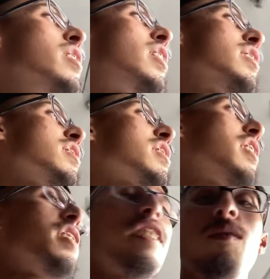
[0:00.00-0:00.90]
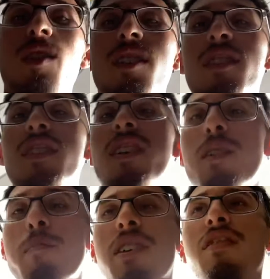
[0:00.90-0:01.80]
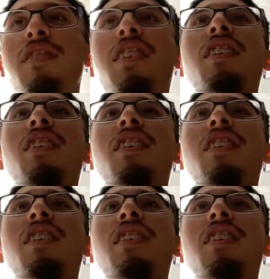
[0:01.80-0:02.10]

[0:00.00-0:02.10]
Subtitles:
I just kind of like wanted to talk about